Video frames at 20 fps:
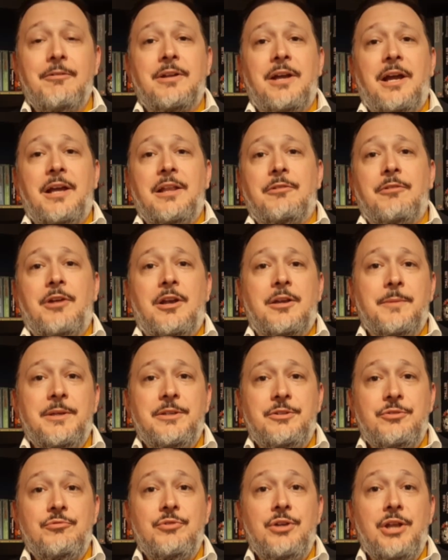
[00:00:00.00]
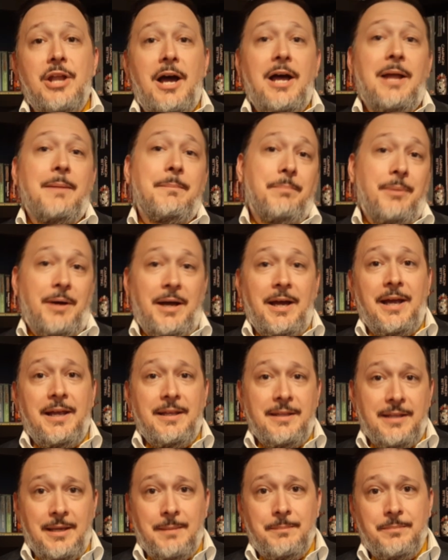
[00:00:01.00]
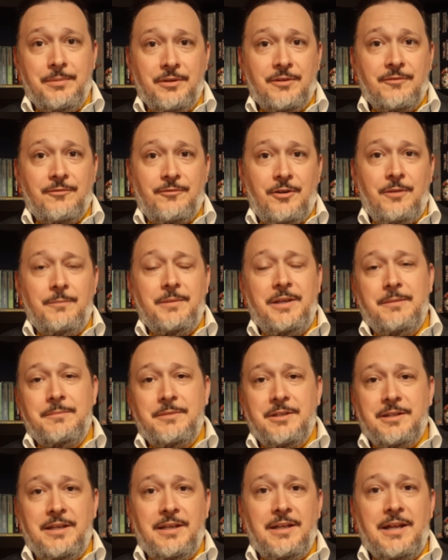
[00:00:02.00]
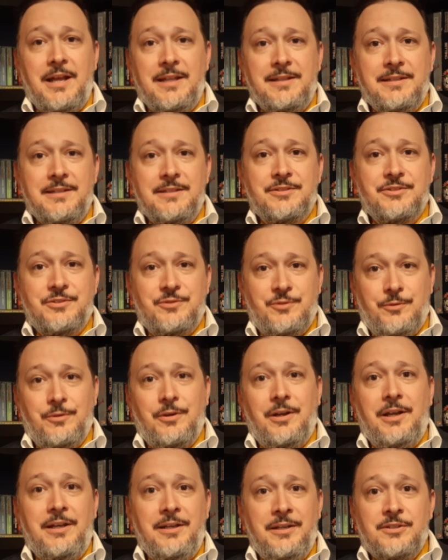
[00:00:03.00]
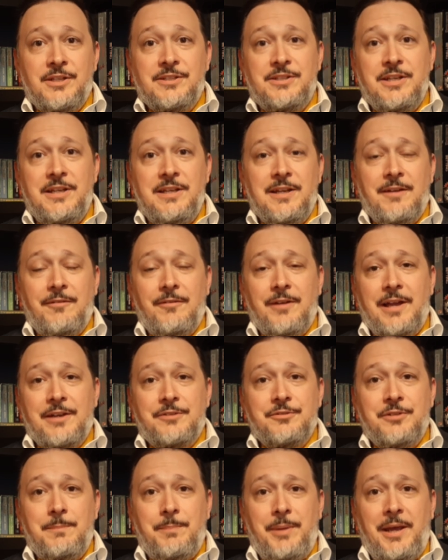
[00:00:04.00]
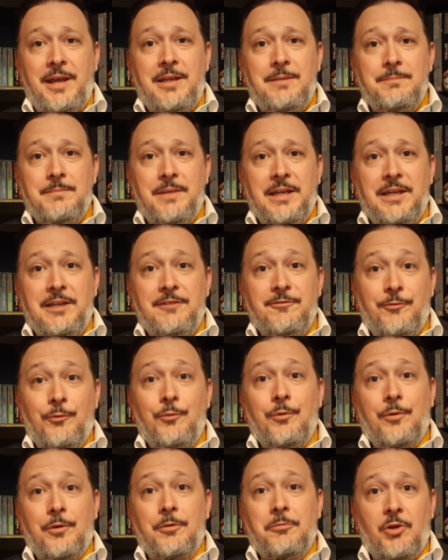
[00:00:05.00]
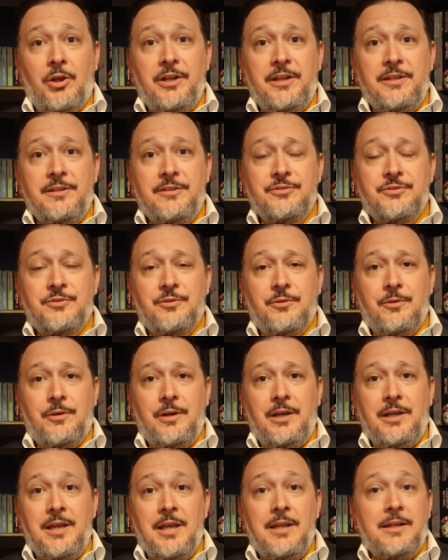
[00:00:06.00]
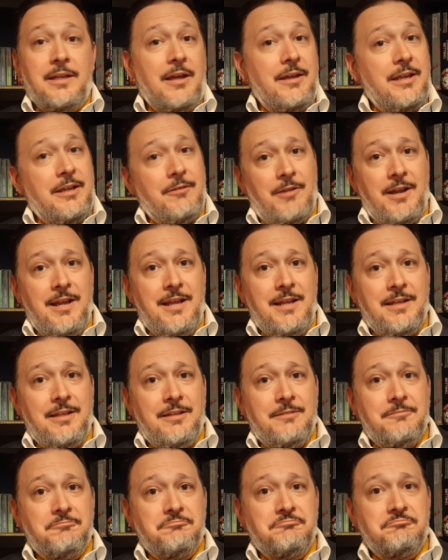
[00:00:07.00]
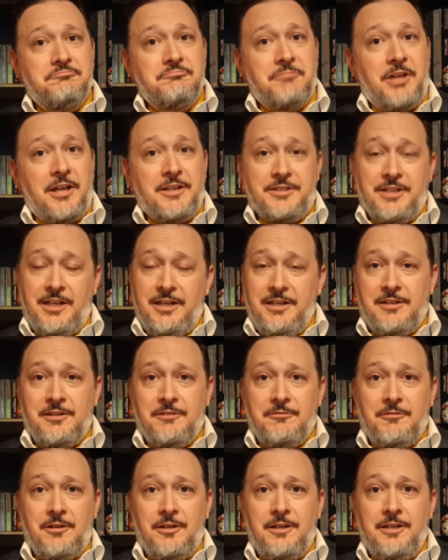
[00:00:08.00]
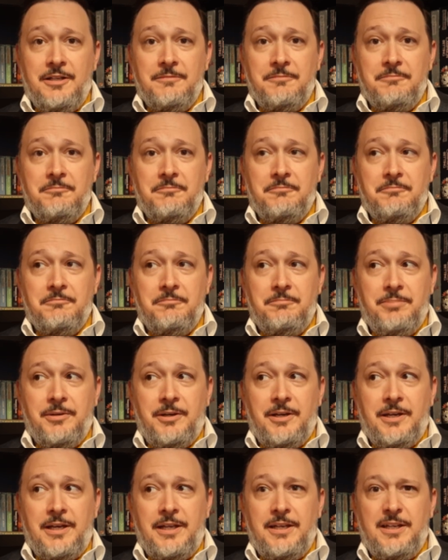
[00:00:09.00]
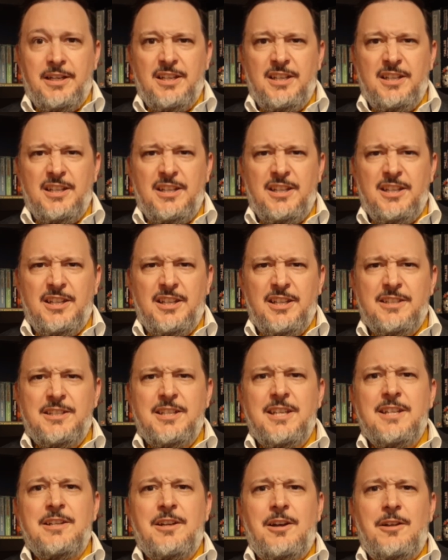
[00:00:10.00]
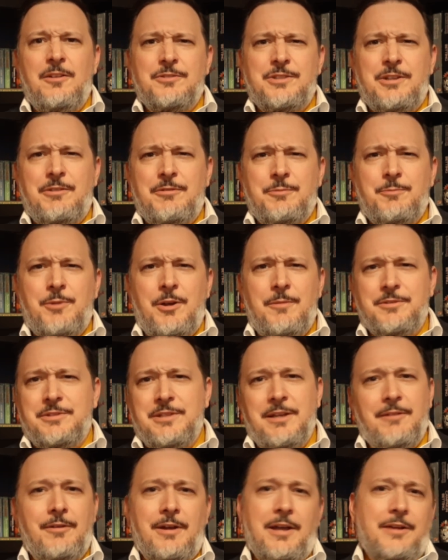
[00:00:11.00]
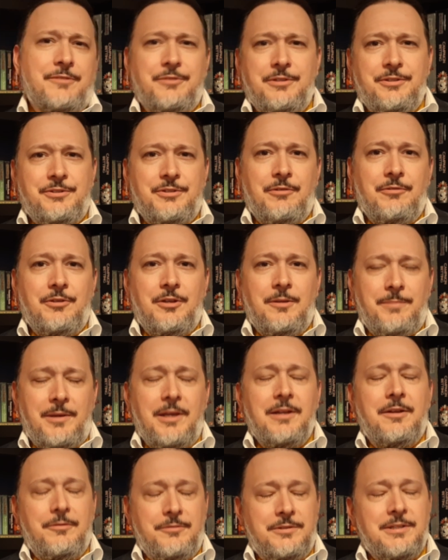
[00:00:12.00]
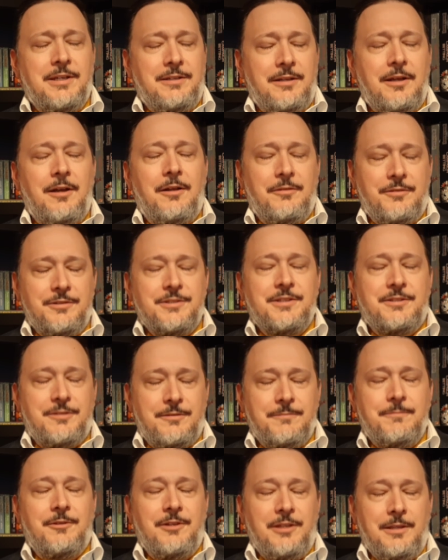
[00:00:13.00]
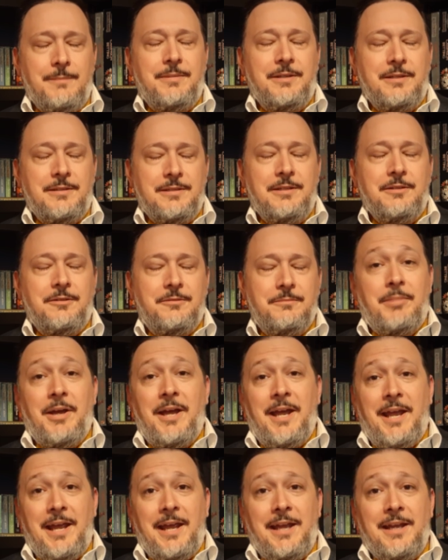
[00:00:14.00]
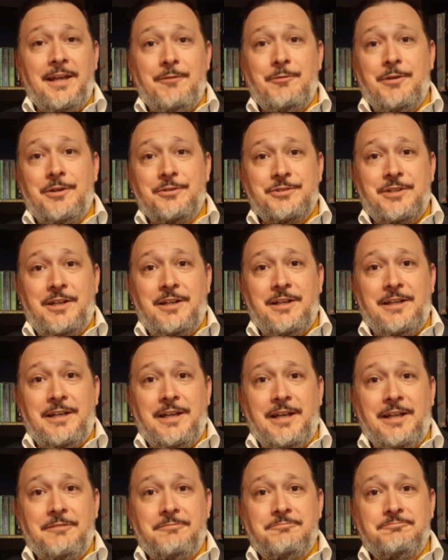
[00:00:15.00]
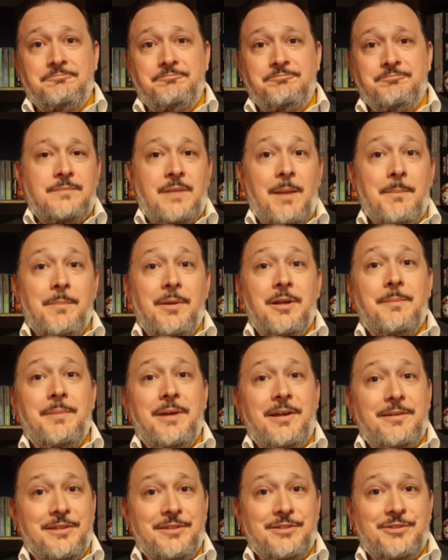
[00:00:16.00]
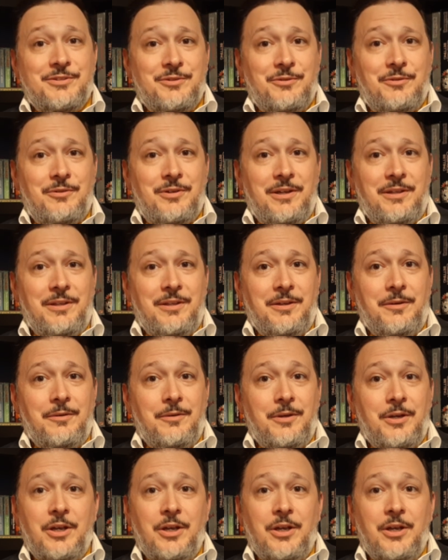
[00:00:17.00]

would highly recommend you not buy that book from him to get at this story, since he never actually paid me for running the story. Now, he ran it. I said he could run it, but the $10 I was promised never actually showed up. I know, $10, it's a really big deal. But hey, he welched on a debt. But about this story, though,